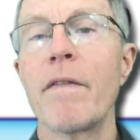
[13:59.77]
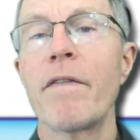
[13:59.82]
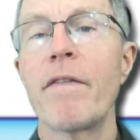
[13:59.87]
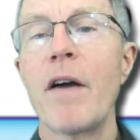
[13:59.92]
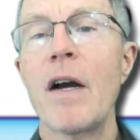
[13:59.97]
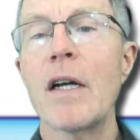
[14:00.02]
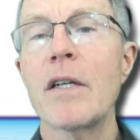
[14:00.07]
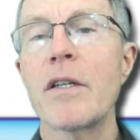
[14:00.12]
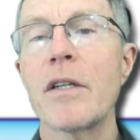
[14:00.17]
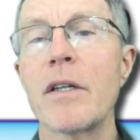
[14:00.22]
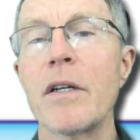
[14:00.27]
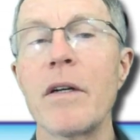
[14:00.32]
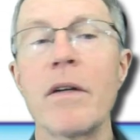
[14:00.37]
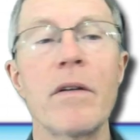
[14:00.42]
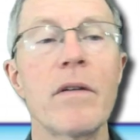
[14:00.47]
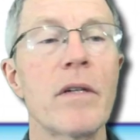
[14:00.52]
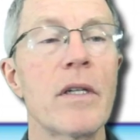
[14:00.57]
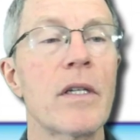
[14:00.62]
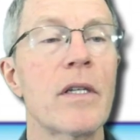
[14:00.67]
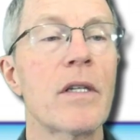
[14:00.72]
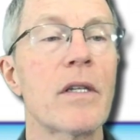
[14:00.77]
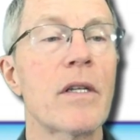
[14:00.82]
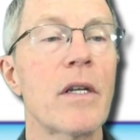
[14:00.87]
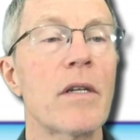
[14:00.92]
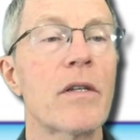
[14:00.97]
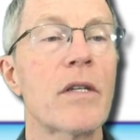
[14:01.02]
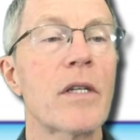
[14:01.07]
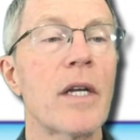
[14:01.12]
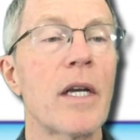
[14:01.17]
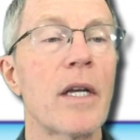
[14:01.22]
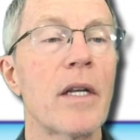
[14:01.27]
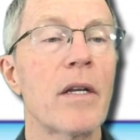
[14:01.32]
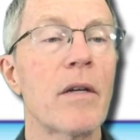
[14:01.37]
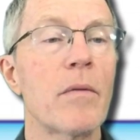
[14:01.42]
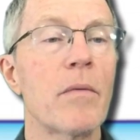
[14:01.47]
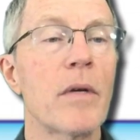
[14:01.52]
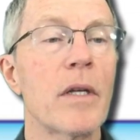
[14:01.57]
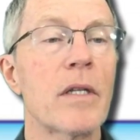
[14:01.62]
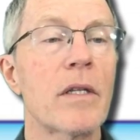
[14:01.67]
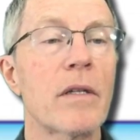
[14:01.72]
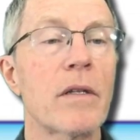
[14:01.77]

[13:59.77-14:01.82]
FOXO is associated with